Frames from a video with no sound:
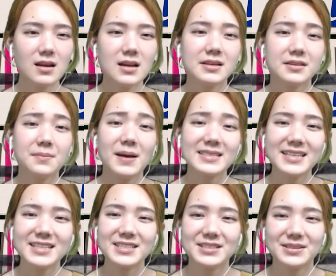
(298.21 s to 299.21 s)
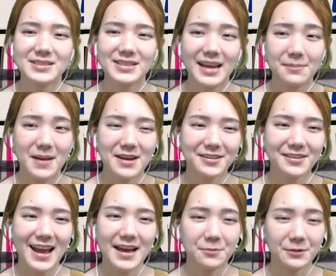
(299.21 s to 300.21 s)
The best thing to do to get better
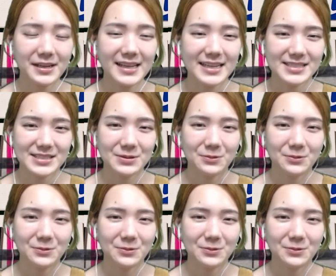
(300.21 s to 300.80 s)
at reading is to